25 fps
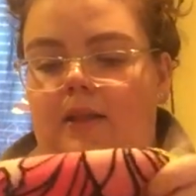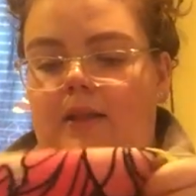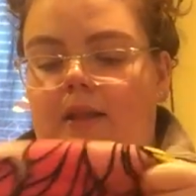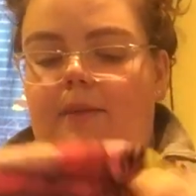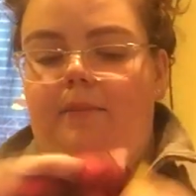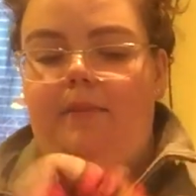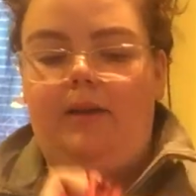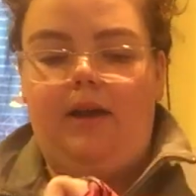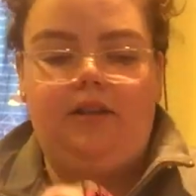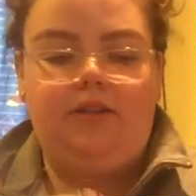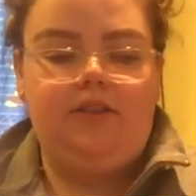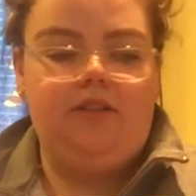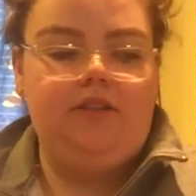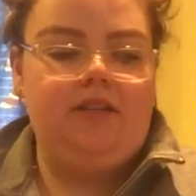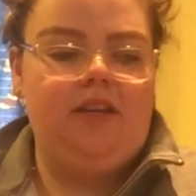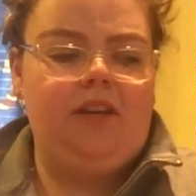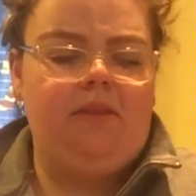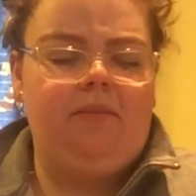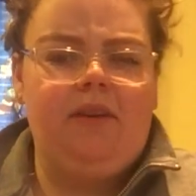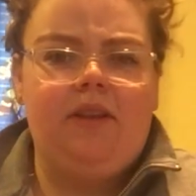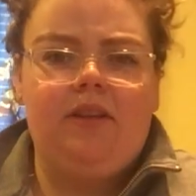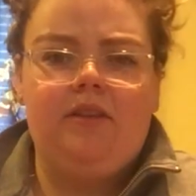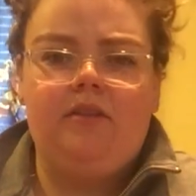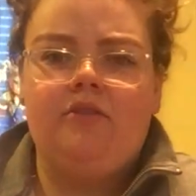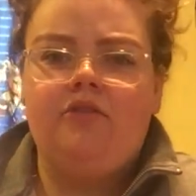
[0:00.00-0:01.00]
that matches
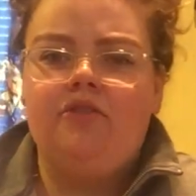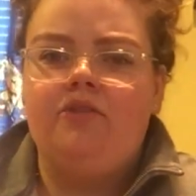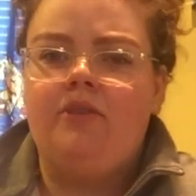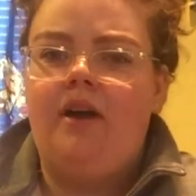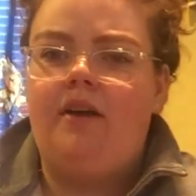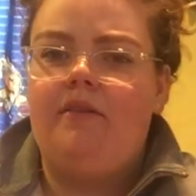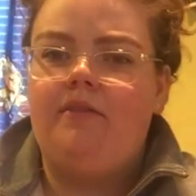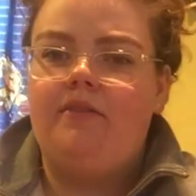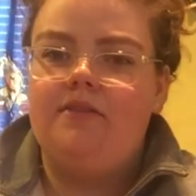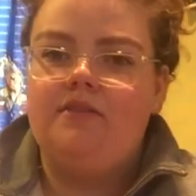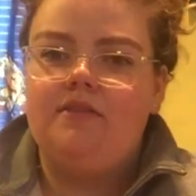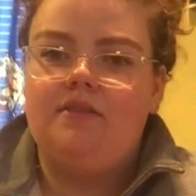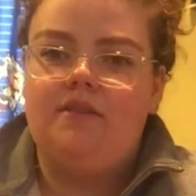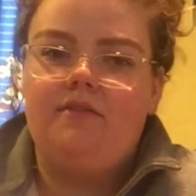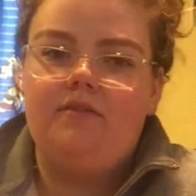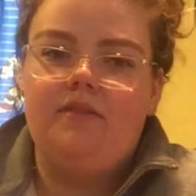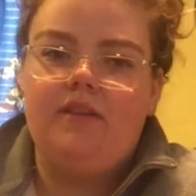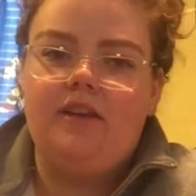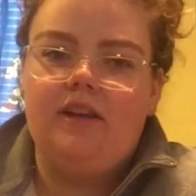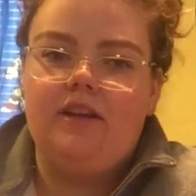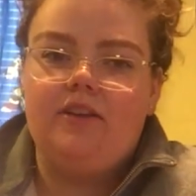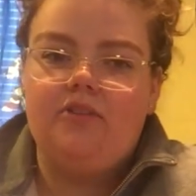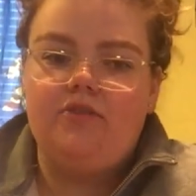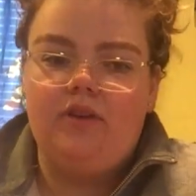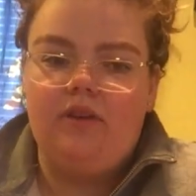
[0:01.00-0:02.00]
like my travel stuff
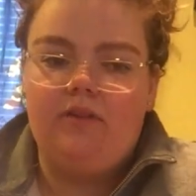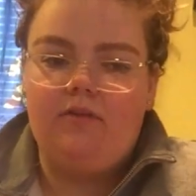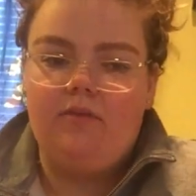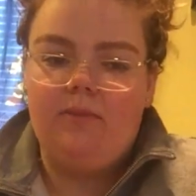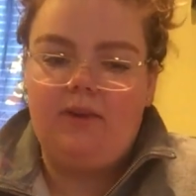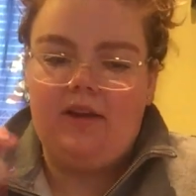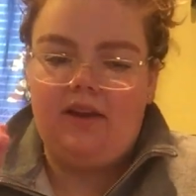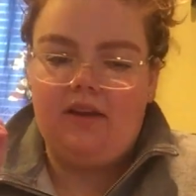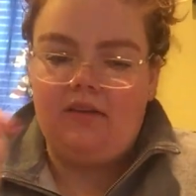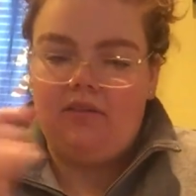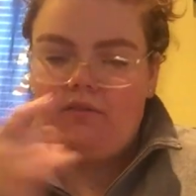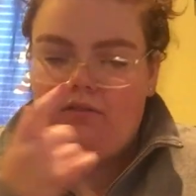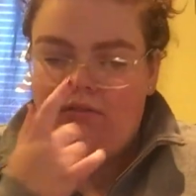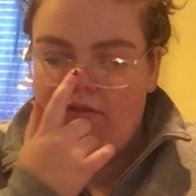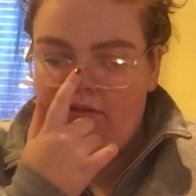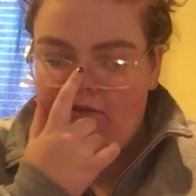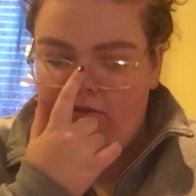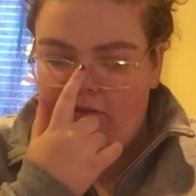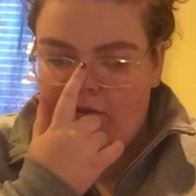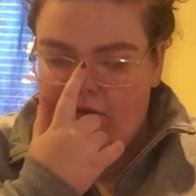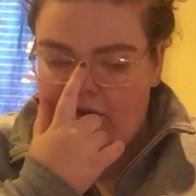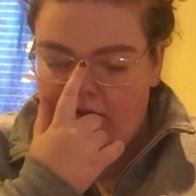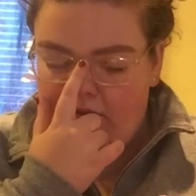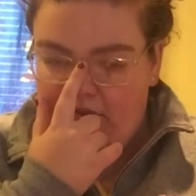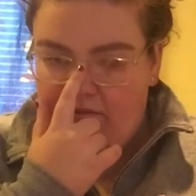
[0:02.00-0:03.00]
that I travel back and
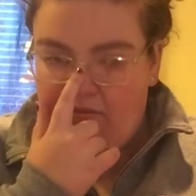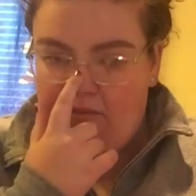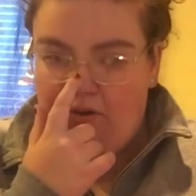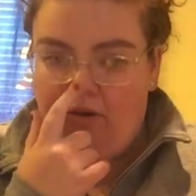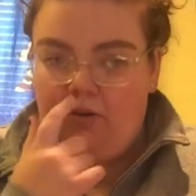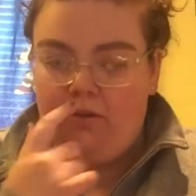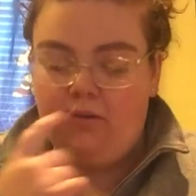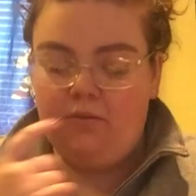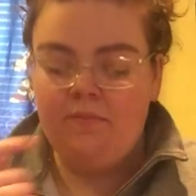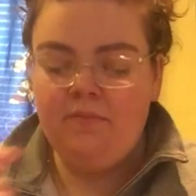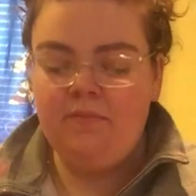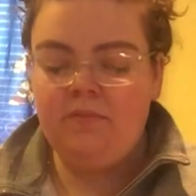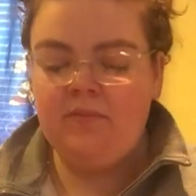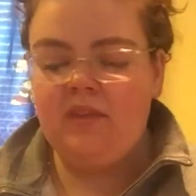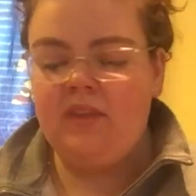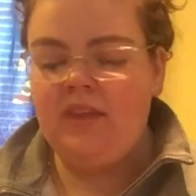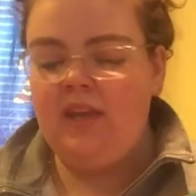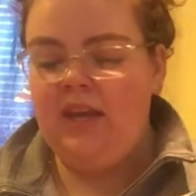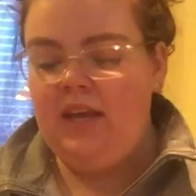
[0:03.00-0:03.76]
forth from home.